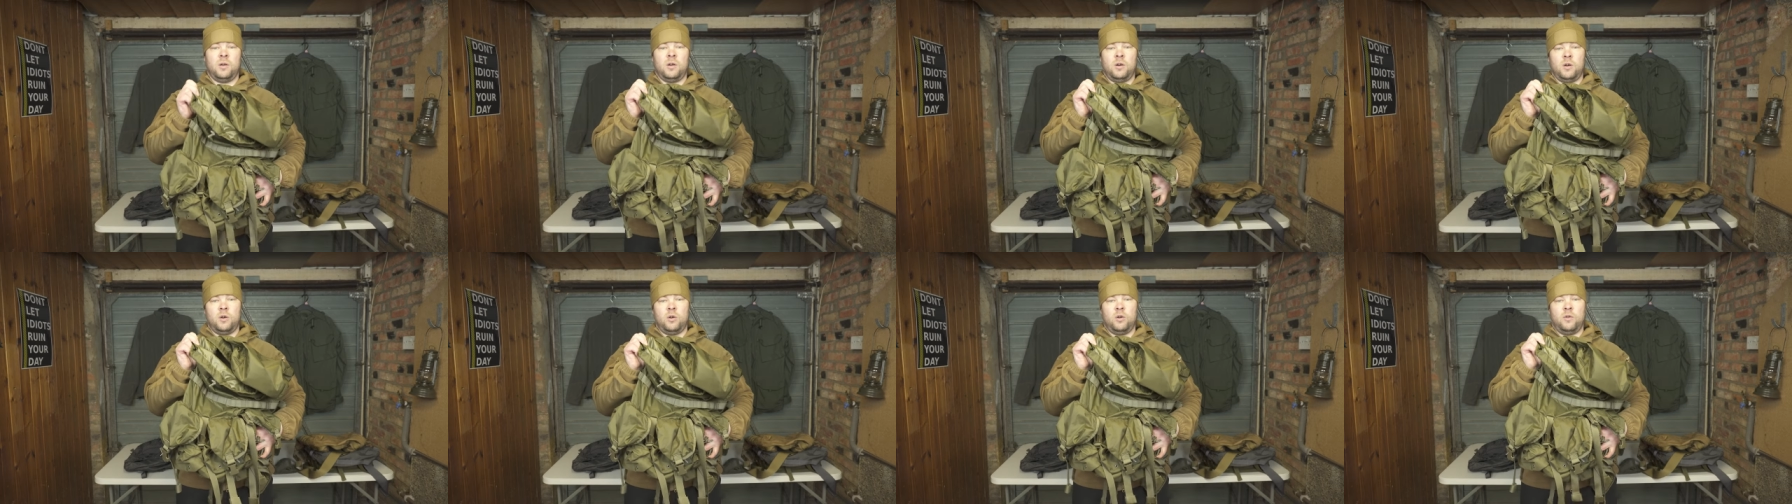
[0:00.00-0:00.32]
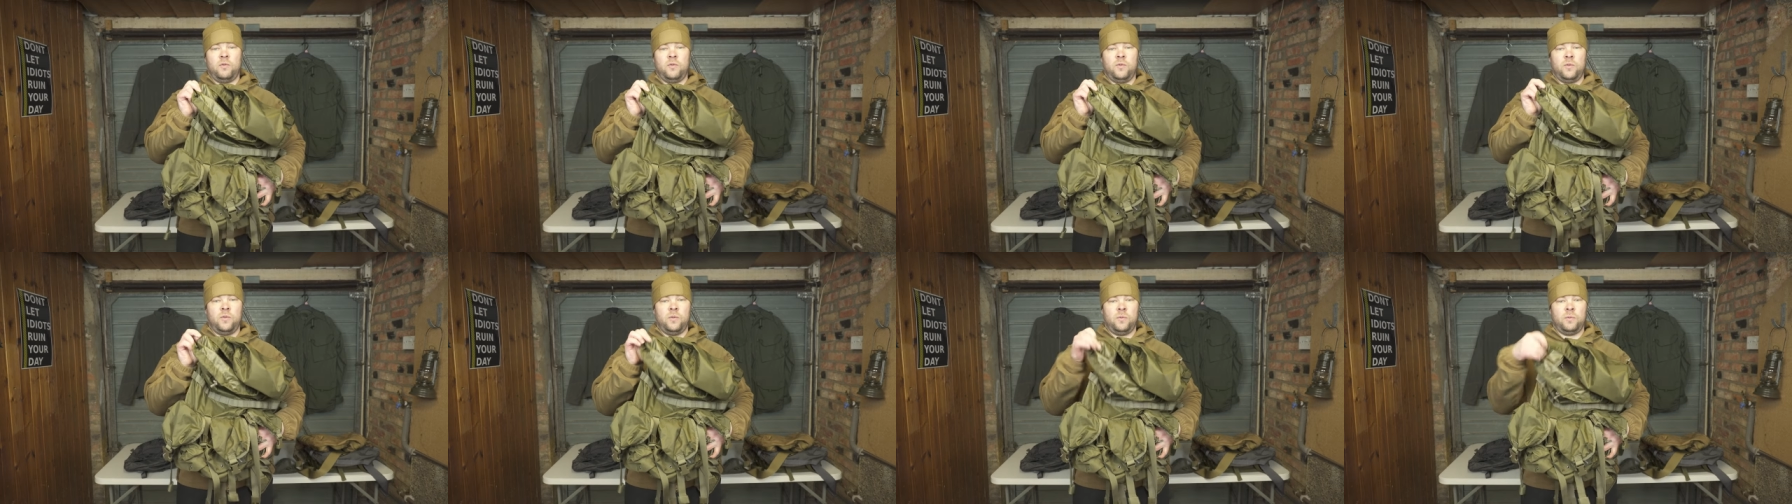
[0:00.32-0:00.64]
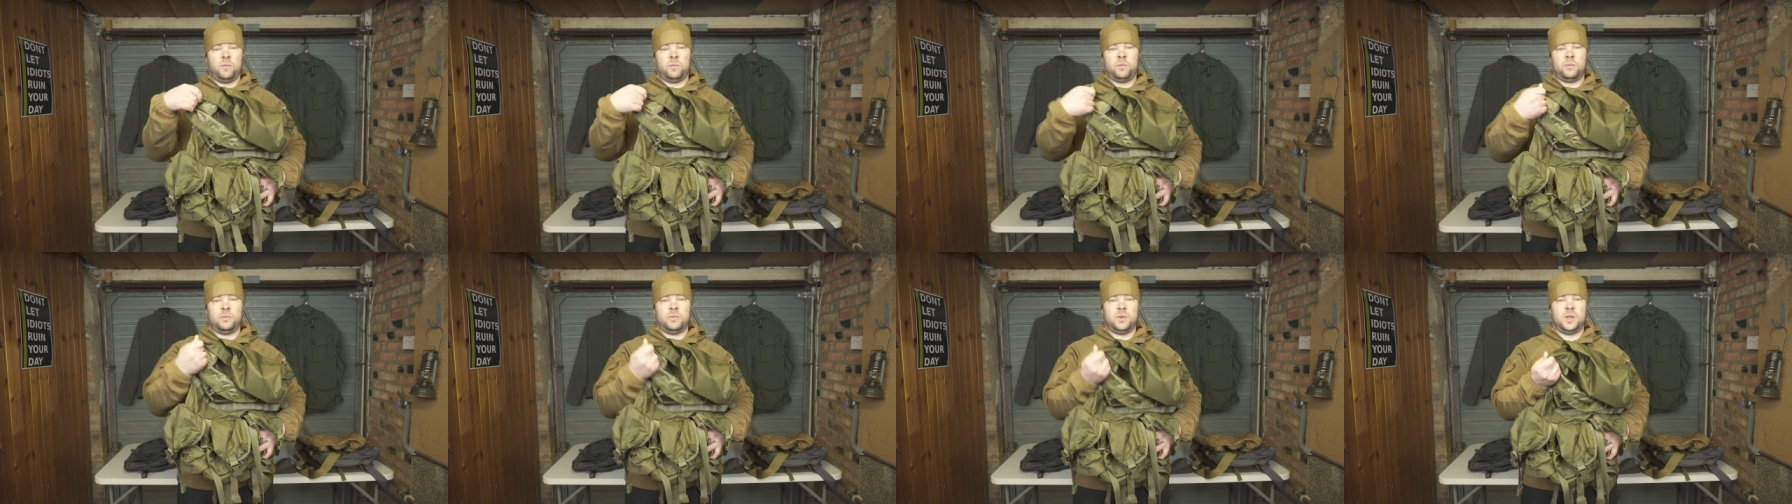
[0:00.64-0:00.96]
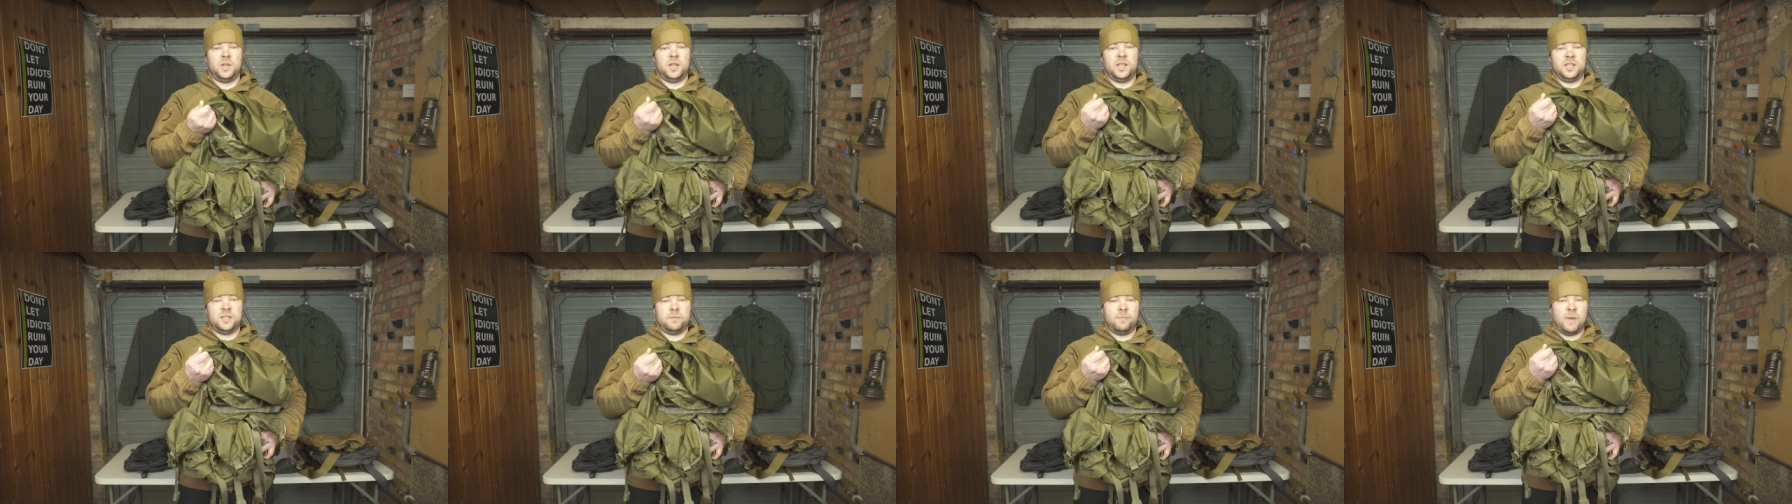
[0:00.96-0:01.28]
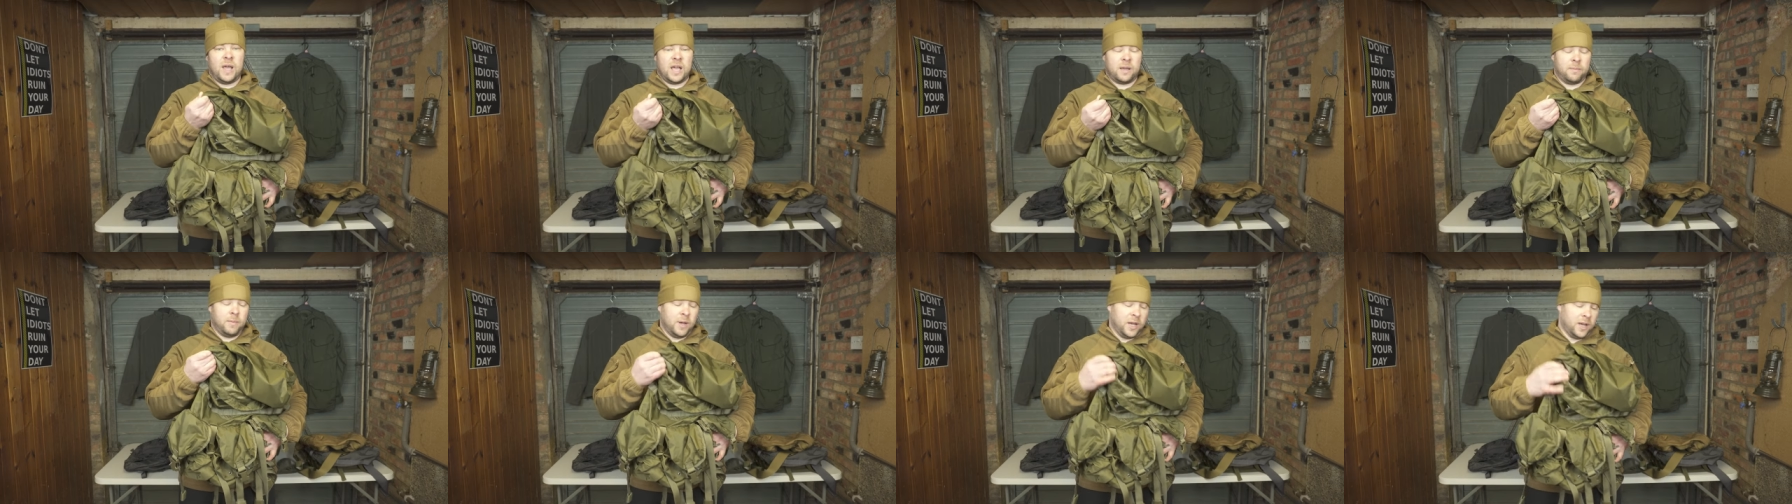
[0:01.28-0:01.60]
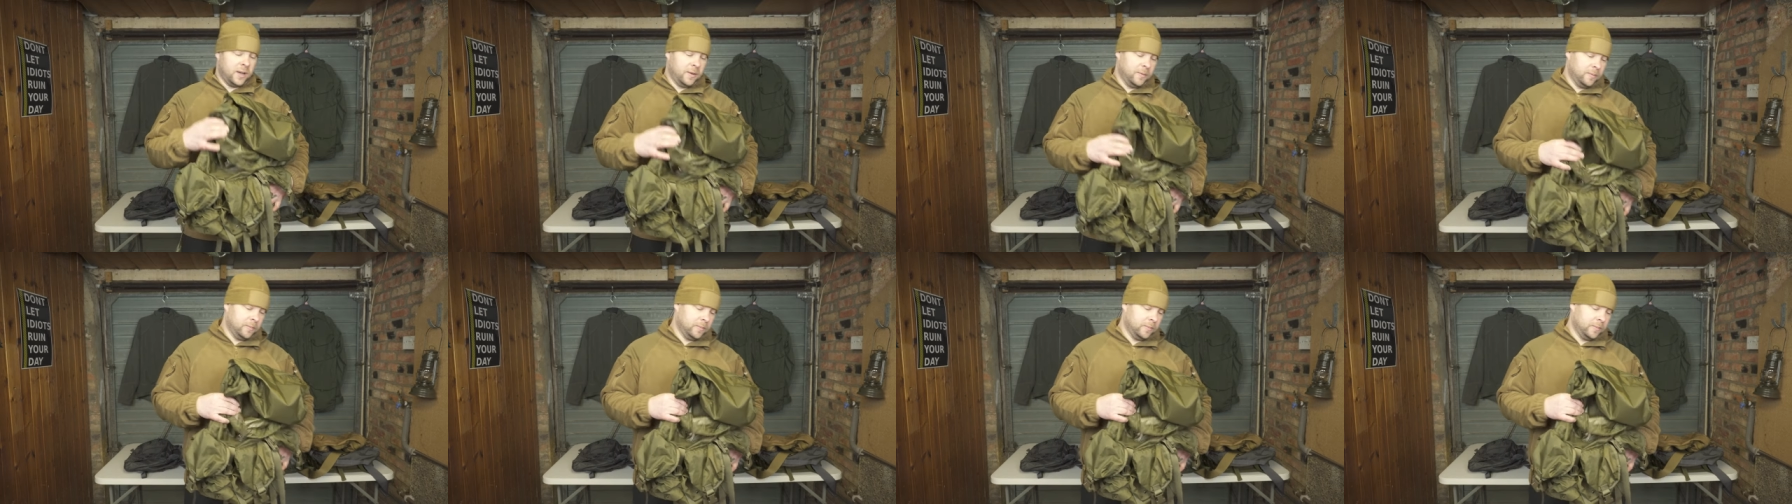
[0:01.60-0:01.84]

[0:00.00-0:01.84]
of this backpack.